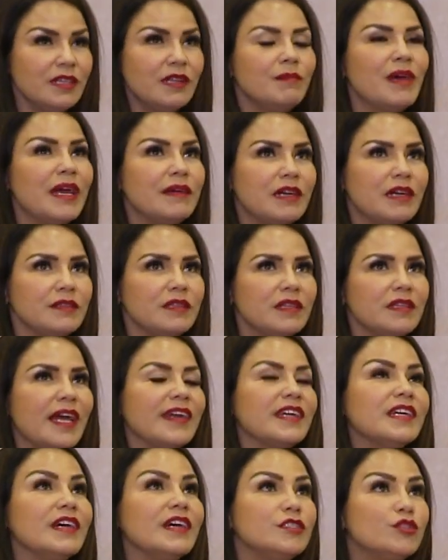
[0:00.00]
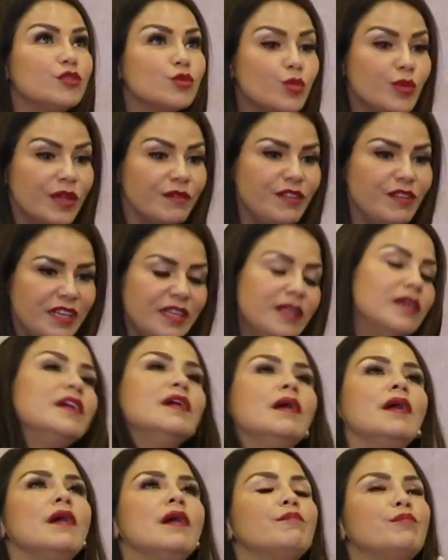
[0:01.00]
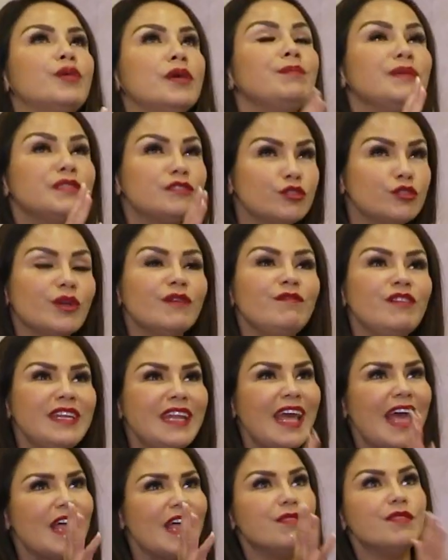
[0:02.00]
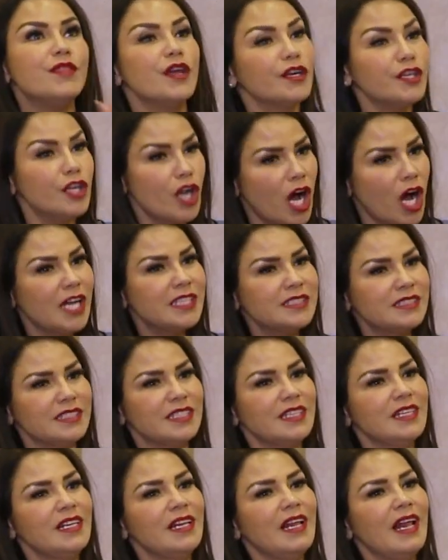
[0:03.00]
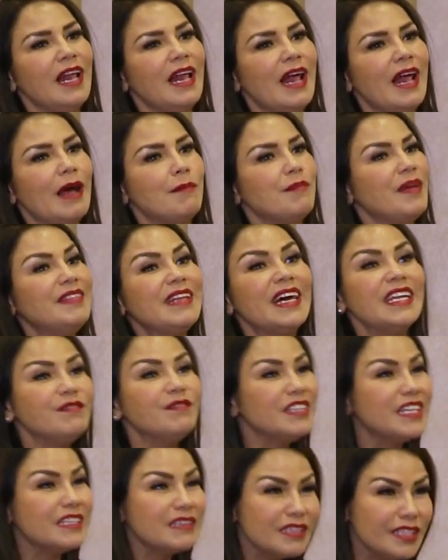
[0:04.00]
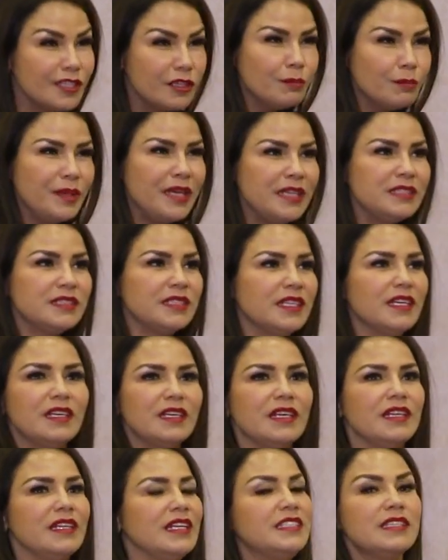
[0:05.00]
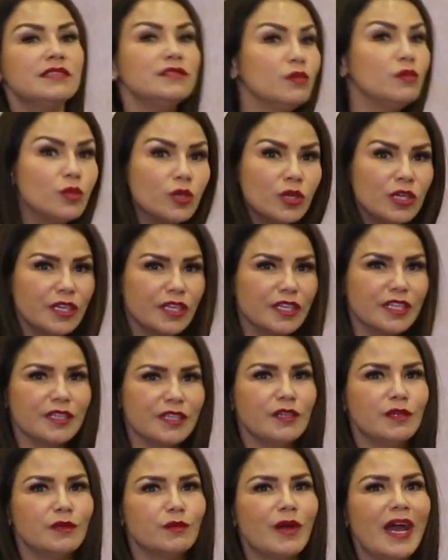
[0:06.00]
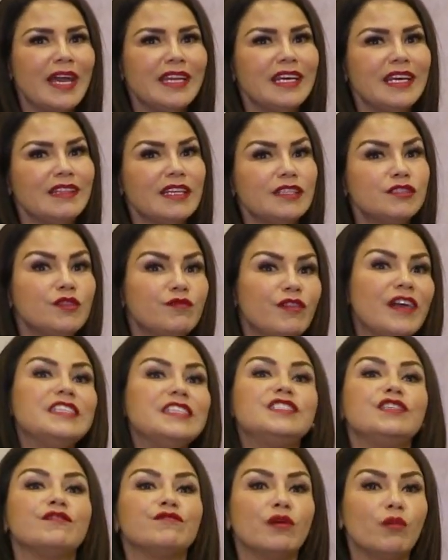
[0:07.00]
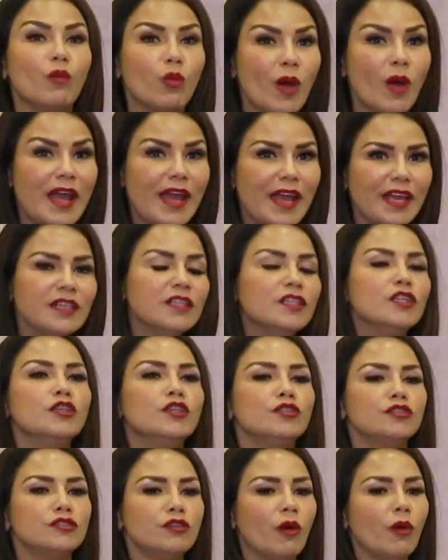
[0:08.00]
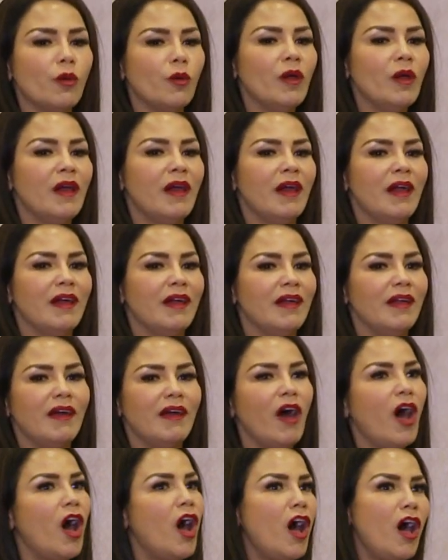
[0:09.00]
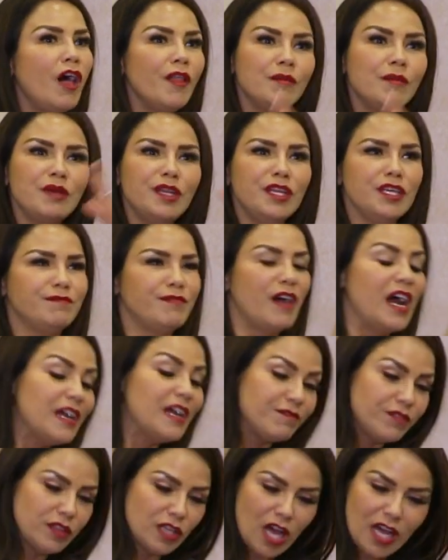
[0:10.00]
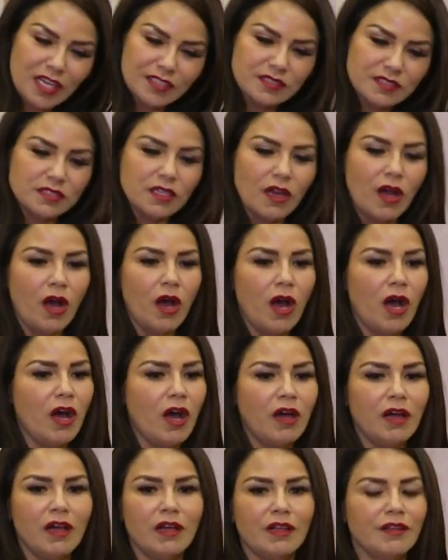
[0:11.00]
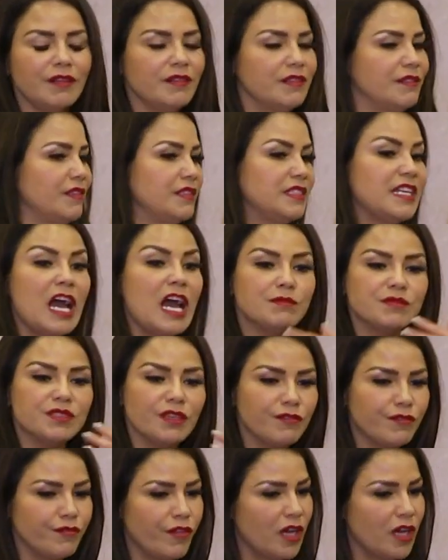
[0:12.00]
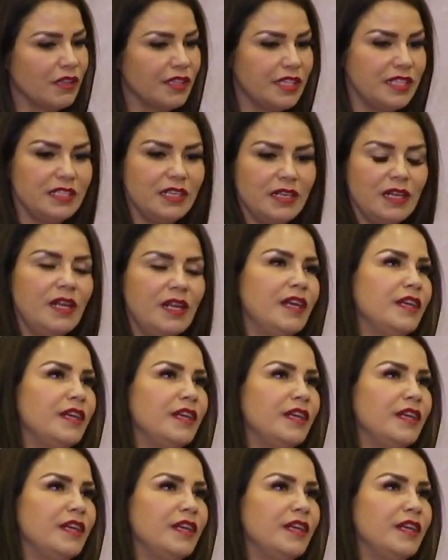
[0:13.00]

like, like driven, purpose driven, and they're not, um, not even a little bit, it doesn't work, right? Unless you find a different way. So all the money you got, I've lost, all times I've fallen,